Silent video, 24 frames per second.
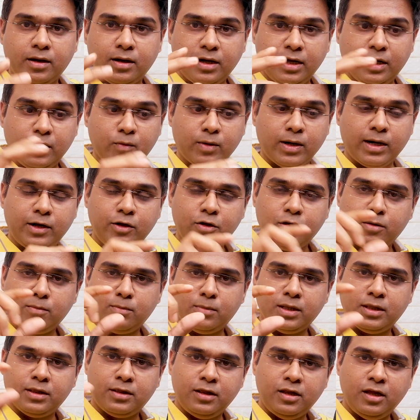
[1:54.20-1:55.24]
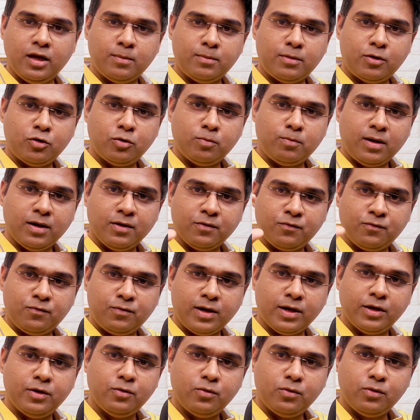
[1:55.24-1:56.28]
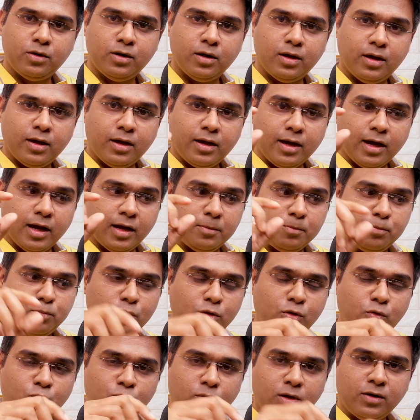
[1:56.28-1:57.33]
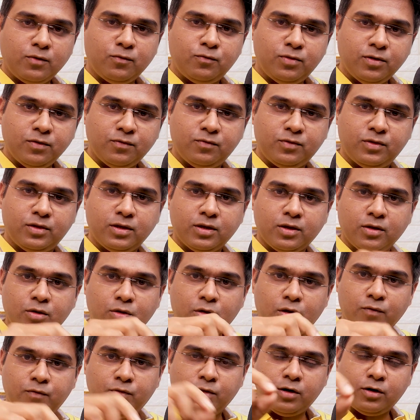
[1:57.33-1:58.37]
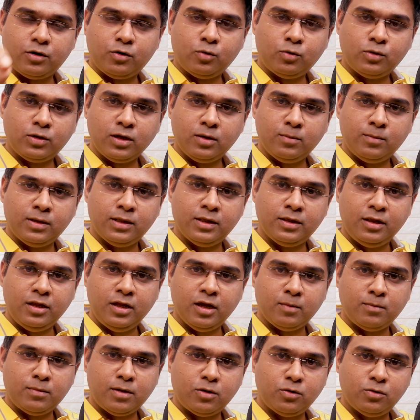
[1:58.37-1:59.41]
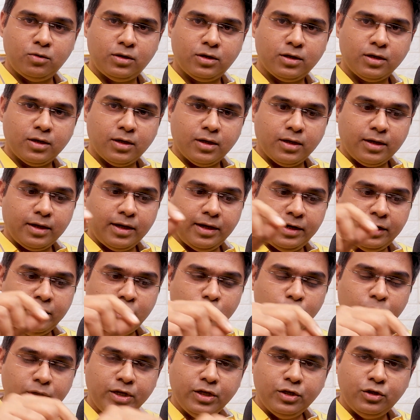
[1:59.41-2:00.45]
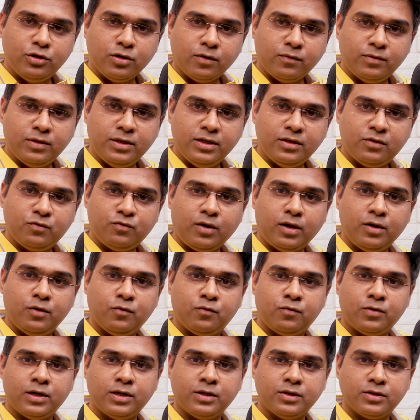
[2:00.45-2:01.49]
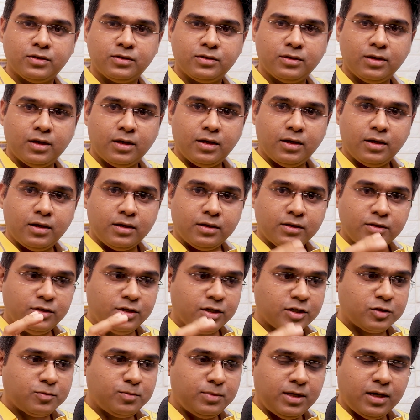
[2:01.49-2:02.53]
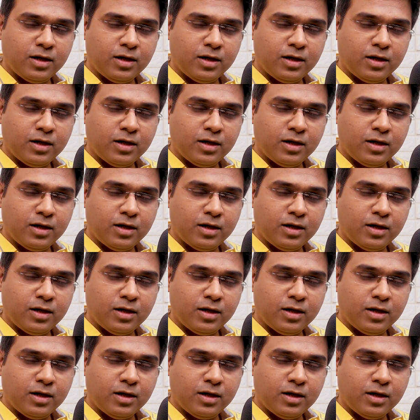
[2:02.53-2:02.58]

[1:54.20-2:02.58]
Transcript: Divide your monthly amount by 5 and put 1/5 of your total monthly amount into each of these 5 funds. Just be